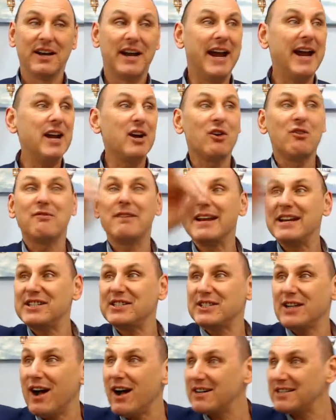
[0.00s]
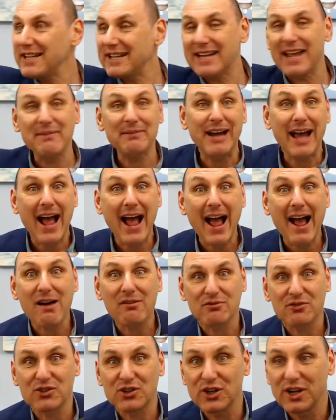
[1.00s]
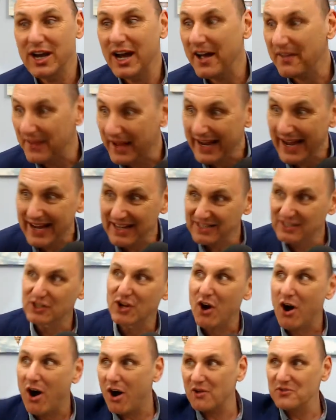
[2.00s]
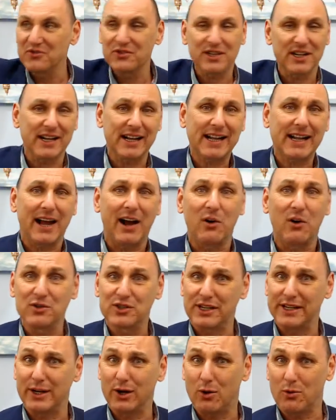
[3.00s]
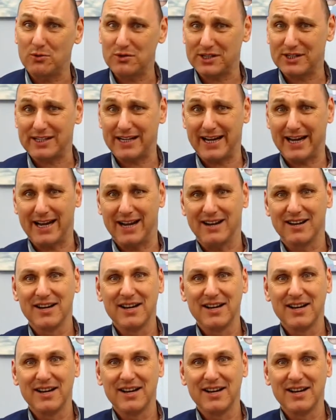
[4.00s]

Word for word: He'd already started giving it out and they hadn't got onto the altar, dear.